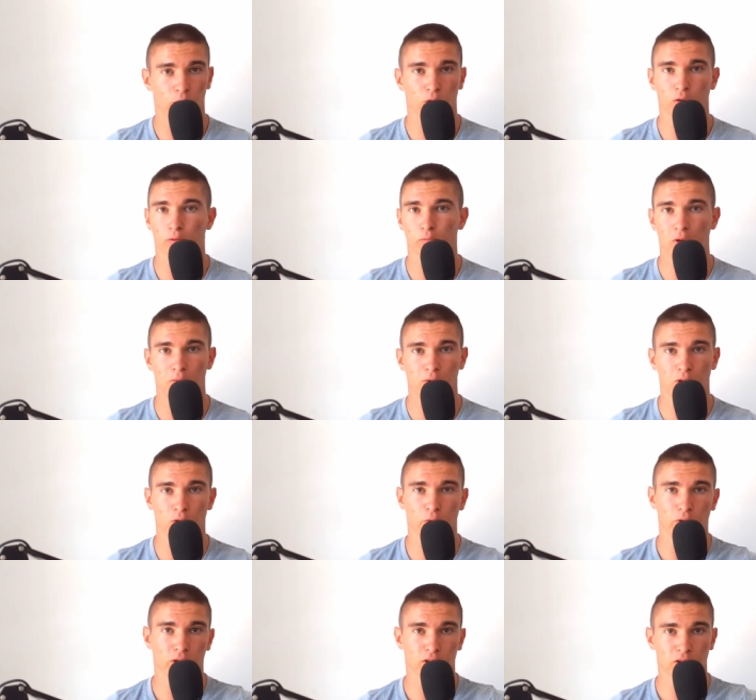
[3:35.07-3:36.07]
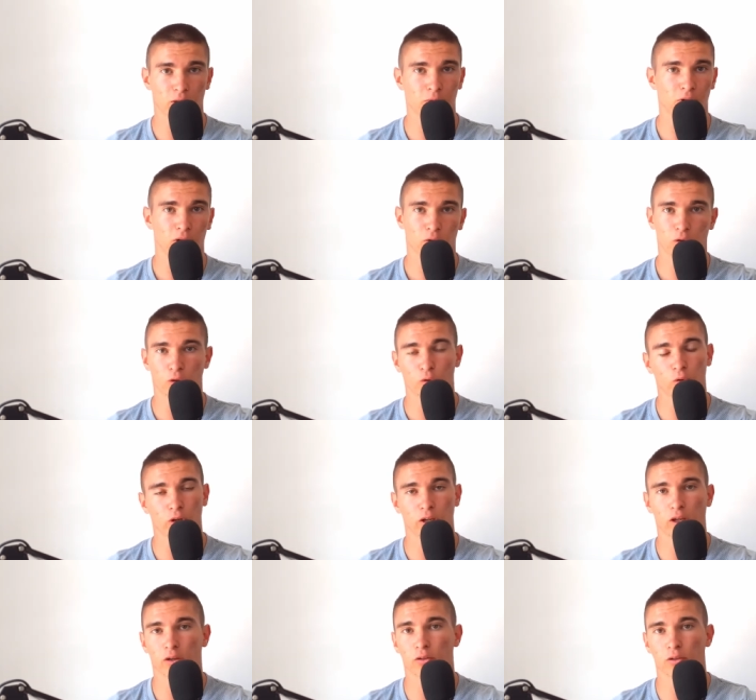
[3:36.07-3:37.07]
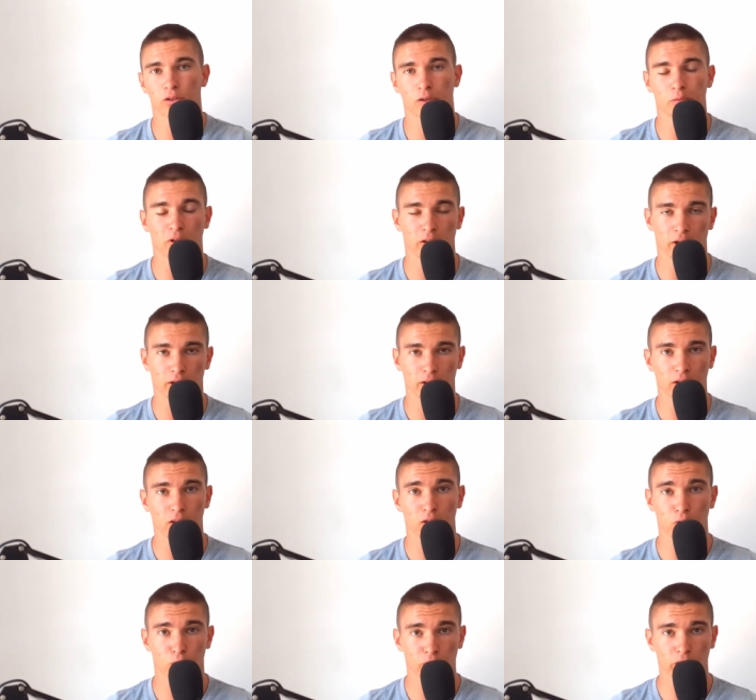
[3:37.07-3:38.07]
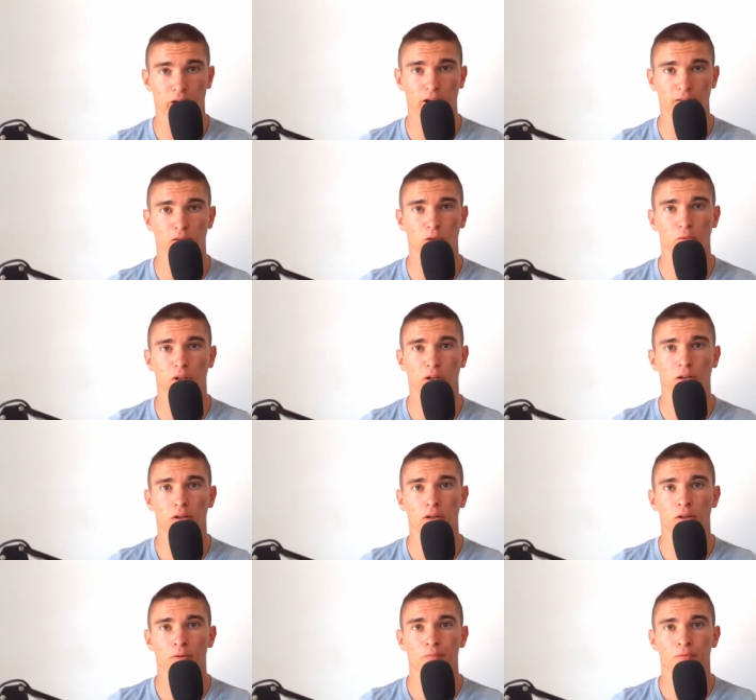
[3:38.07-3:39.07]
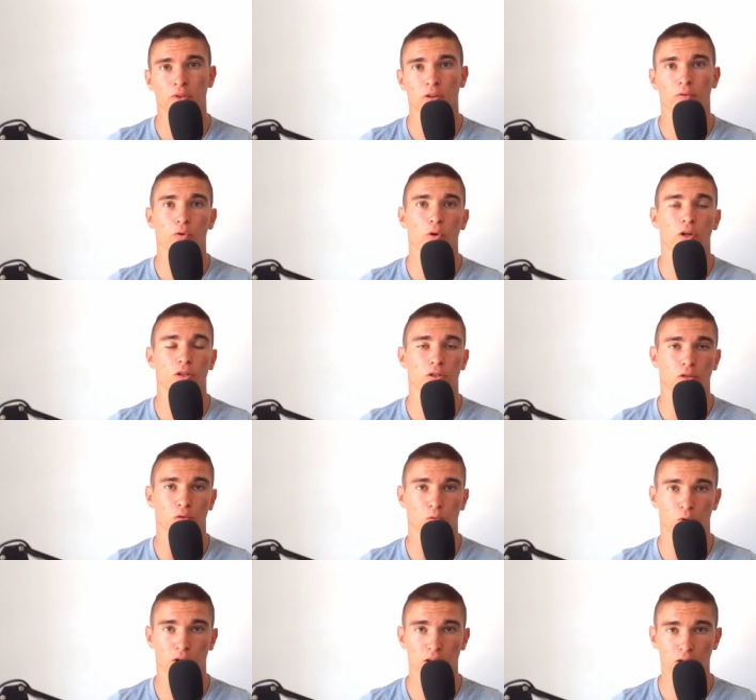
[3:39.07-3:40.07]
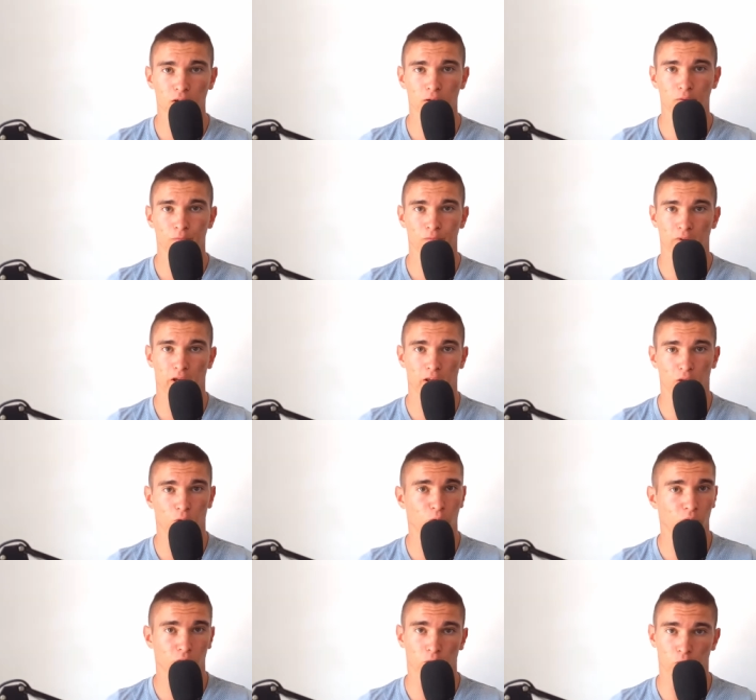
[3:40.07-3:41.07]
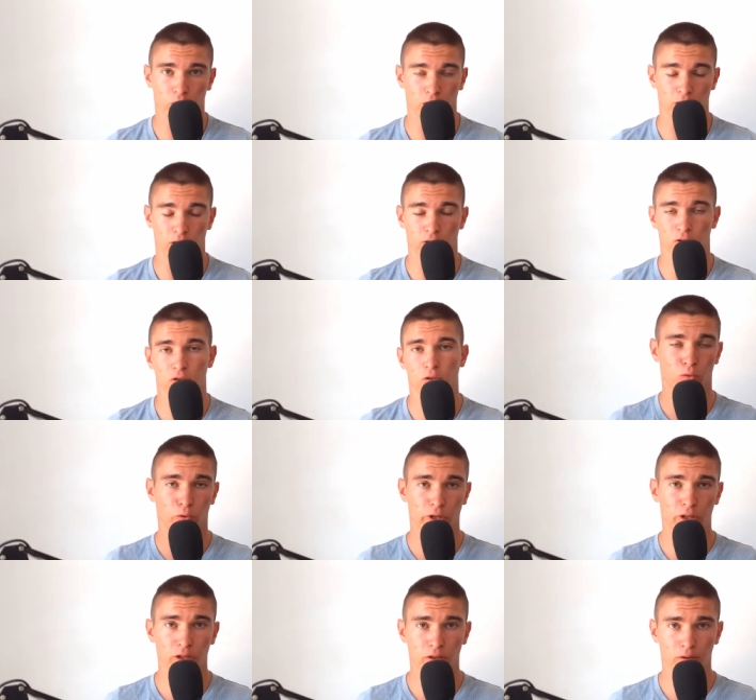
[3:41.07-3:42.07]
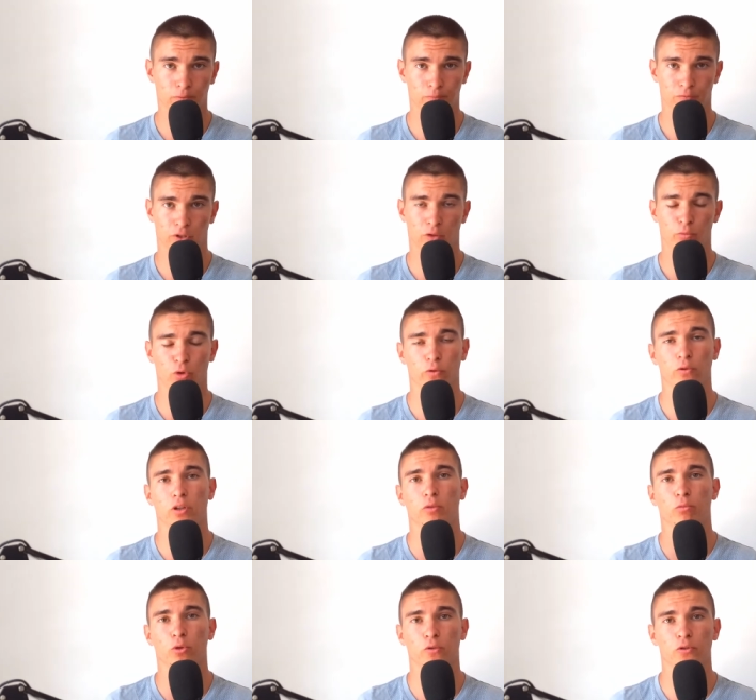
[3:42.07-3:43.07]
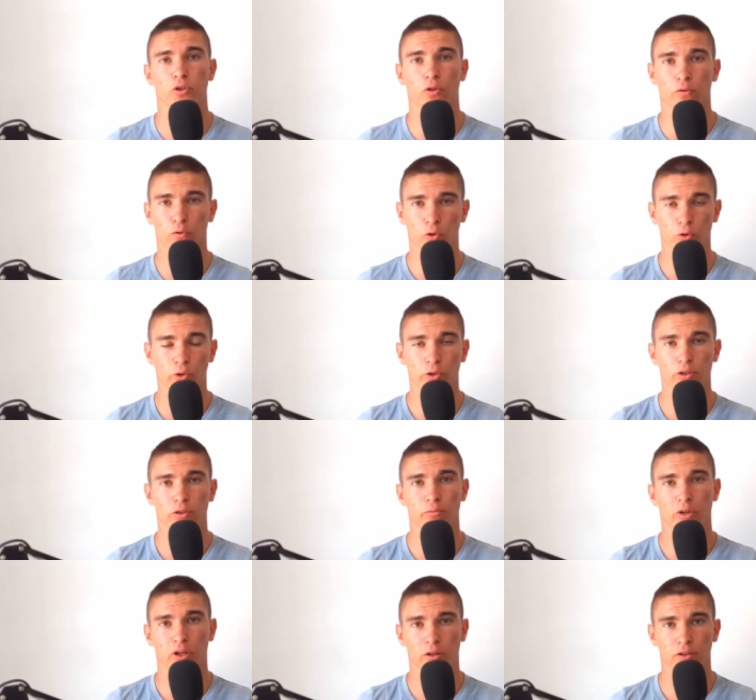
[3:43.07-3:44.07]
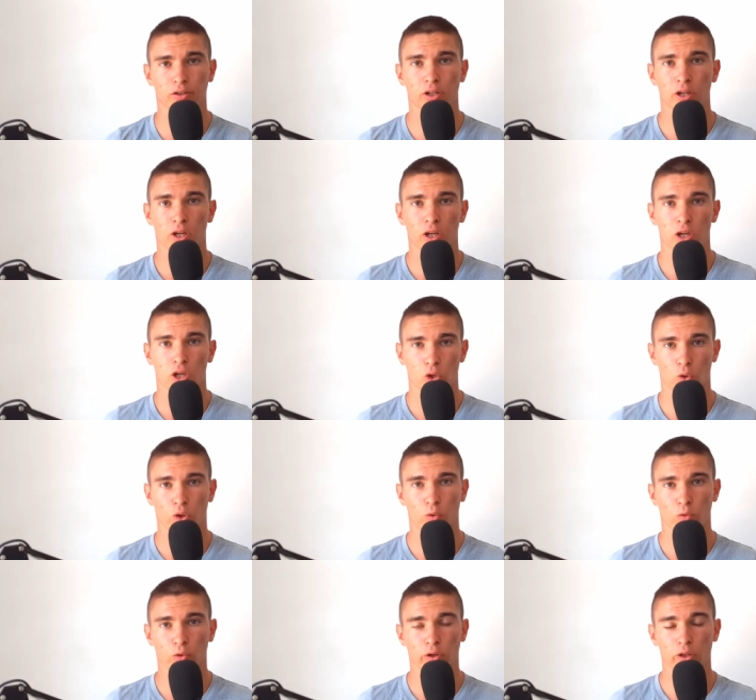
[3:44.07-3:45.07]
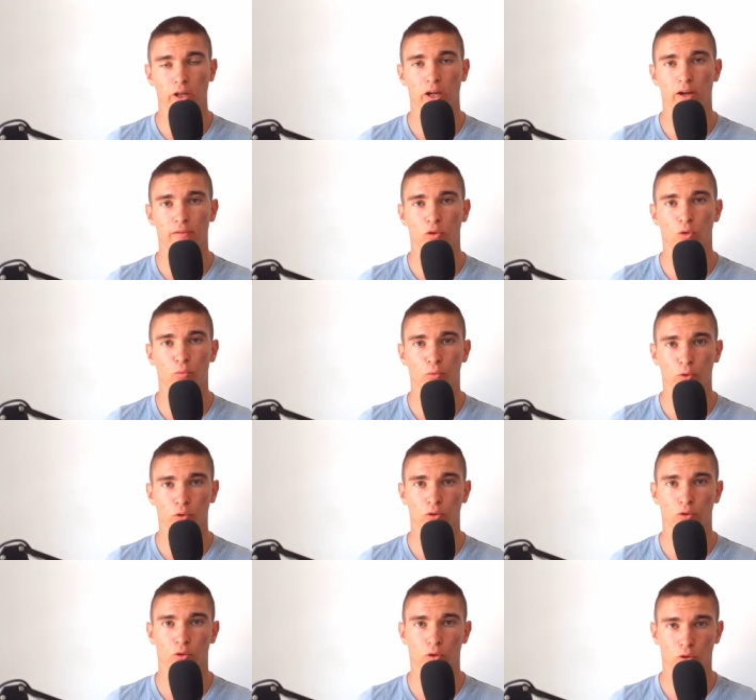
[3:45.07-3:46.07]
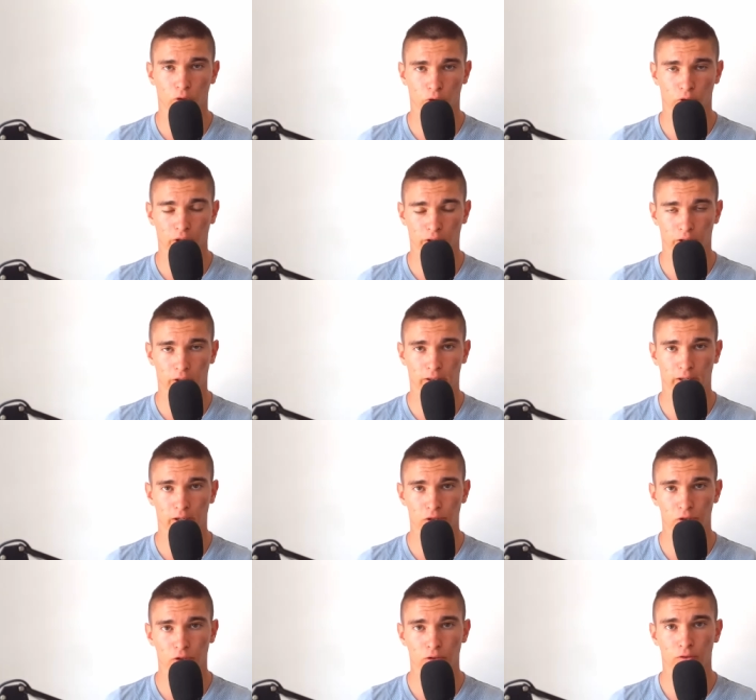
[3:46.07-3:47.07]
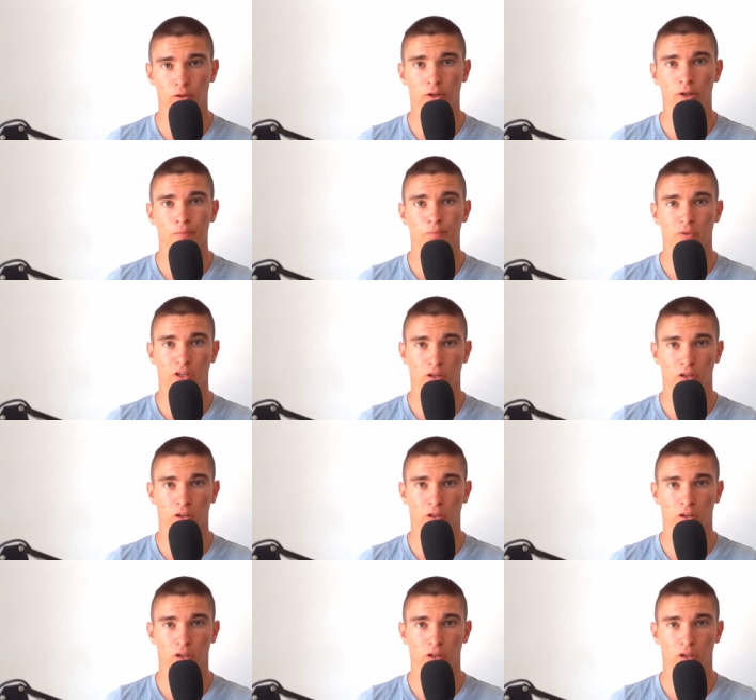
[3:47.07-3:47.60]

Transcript: or maybe doing something or cooking or something like that. You really have to be focused on reading and only on reading. So reading improve, improves your focus because you really have to put all your attention